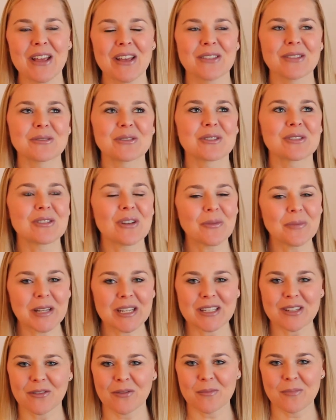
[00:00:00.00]
there's so
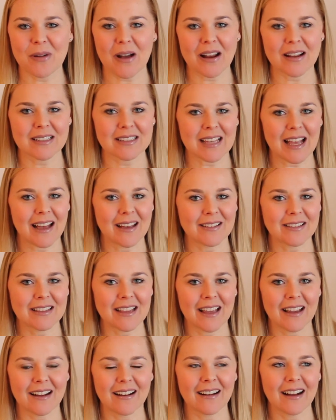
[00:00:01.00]
many different products out
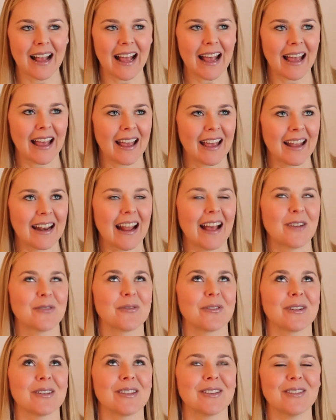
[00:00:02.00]
there, and
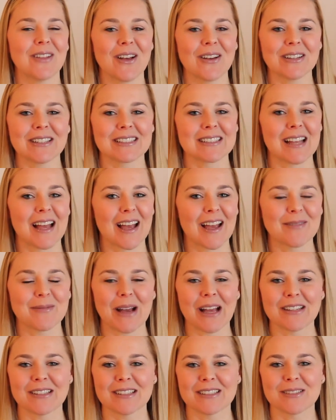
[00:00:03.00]
for the longest time
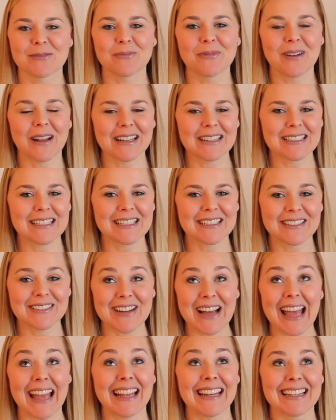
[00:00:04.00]
I just wanted to
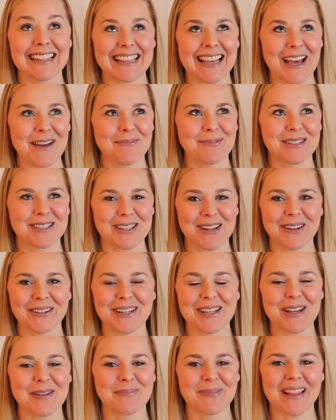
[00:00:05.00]
and kept
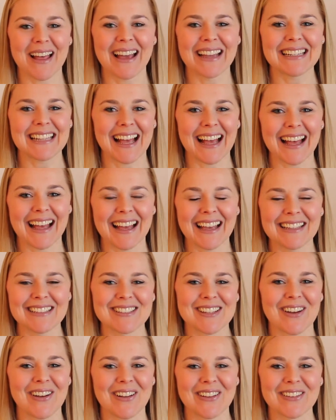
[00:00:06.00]
turning a blind eye
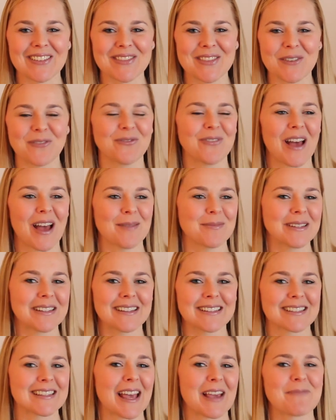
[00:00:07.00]
to all of the
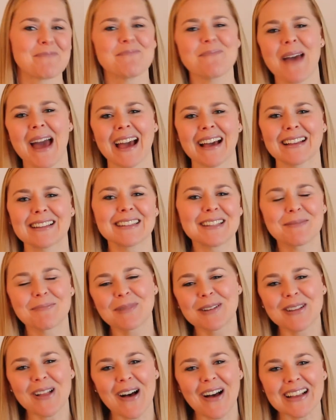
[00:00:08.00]
fabulous like MAC
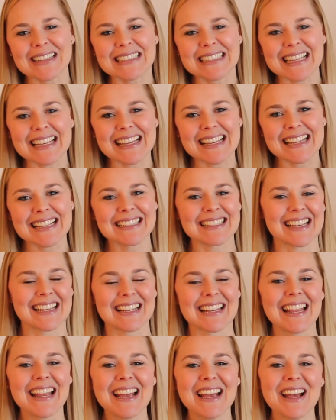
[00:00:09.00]
lip glosses
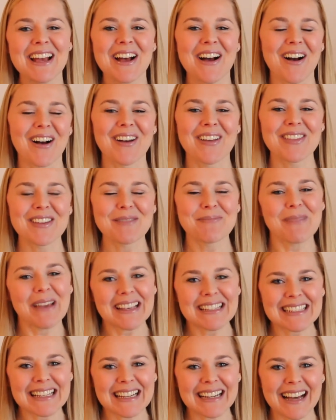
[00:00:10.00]
and all the
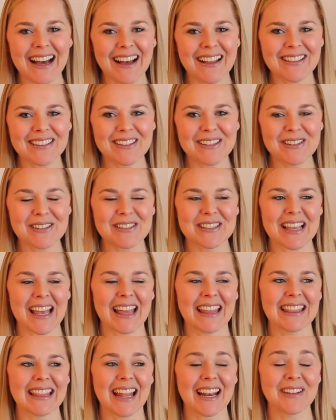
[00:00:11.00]
amazing colors,
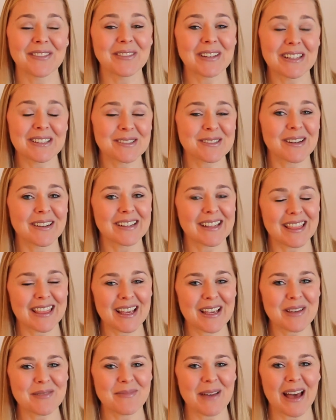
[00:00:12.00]
and then I really started to
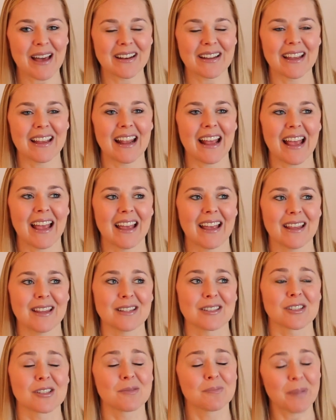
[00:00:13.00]
think about it, and
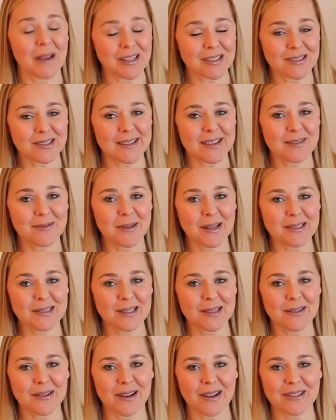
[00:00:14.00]
especially the ones
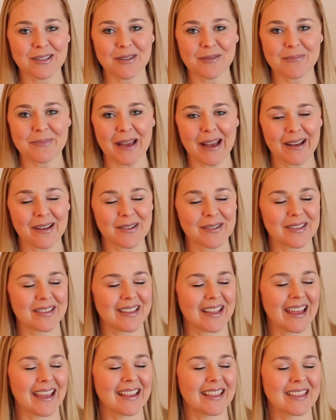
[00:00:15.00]
that are on your mouth,
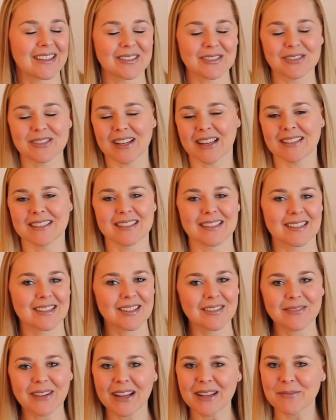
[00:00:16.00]
like they're
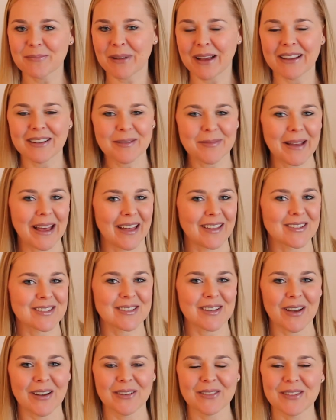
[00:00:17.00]
right by your mouth.
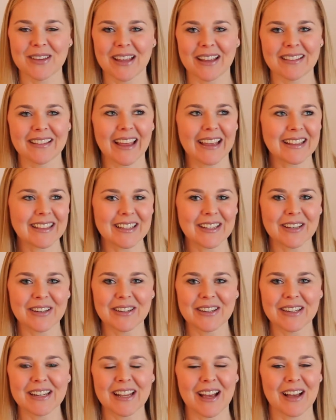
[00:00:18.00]
So the
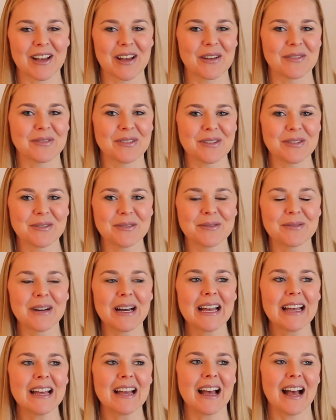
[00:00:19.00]
likelihood of you
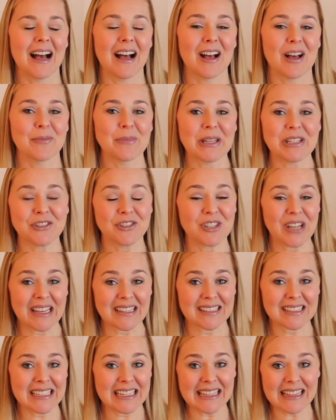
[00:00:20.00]

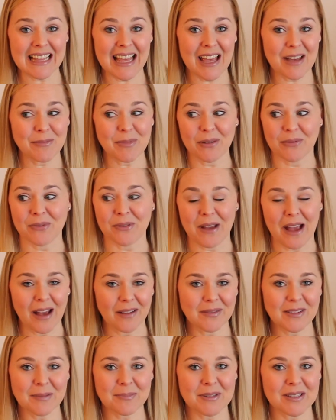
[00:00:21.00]
ingesting them, if you
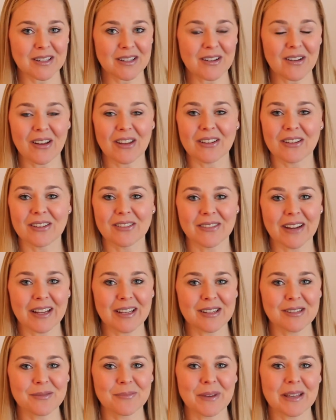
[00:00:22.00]
have lipstick on a
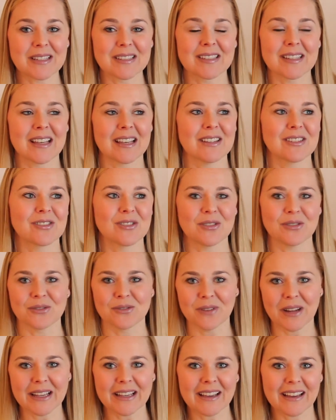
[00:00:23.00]
regular basis, you
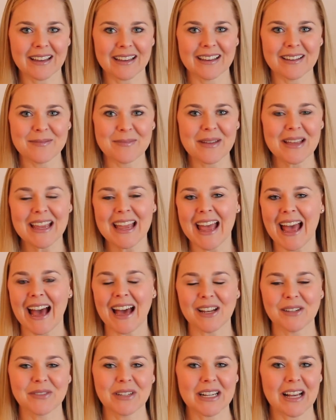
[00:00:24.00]
drink them
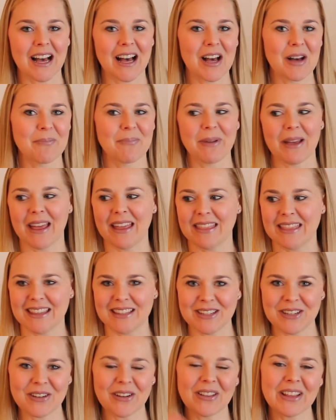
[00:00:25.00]
out of a cup,
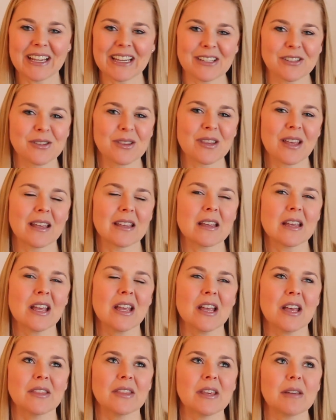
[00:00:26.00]
and the
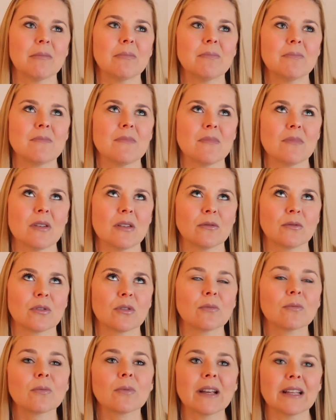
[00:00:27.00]

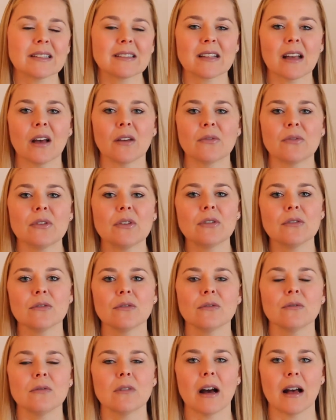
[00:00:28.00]
risk of
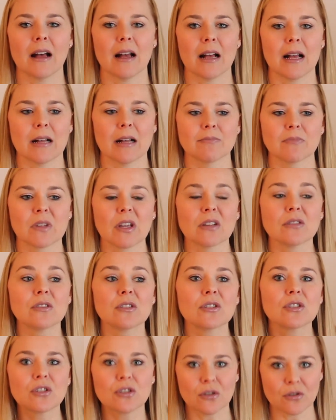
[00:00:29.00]
you
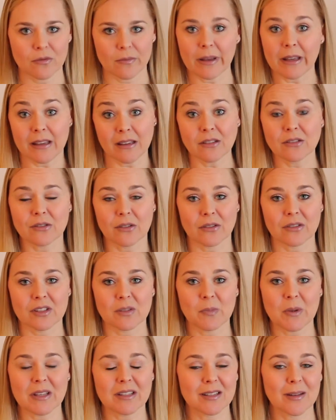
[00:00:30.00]
consuming, so to
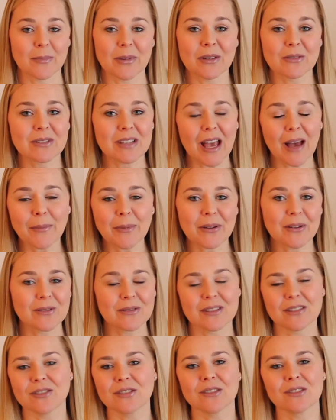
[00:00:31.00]
speak, some of those
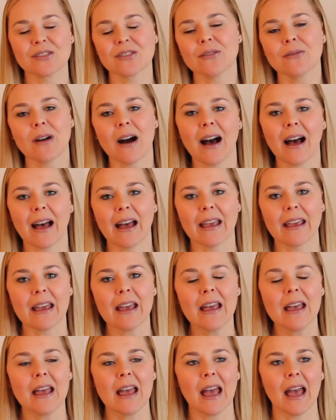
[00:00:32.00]
chemicals, it's just too high.
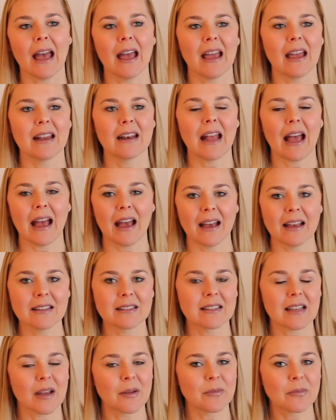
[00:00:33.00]
And
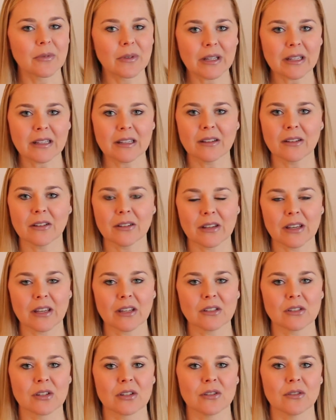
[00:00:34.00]
as I'm really
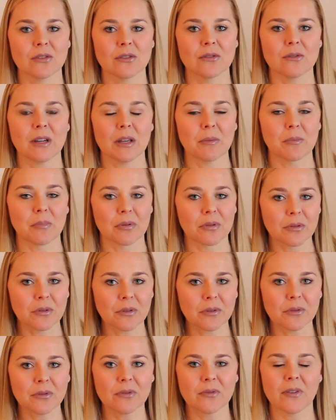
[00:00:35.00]
looking to
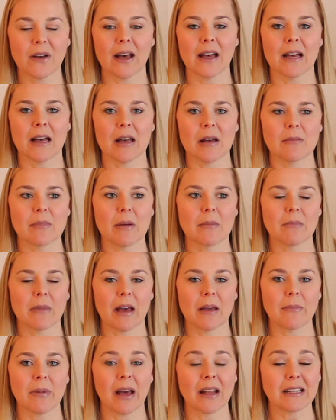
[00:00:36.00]
improve
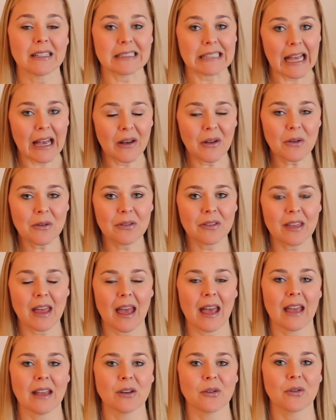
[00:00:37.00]
my body's health
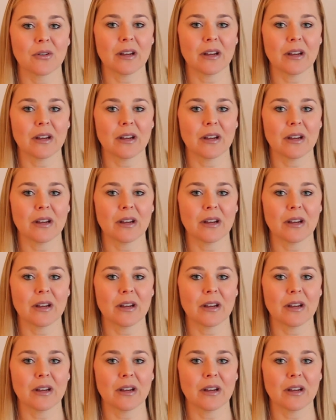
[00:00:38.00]
and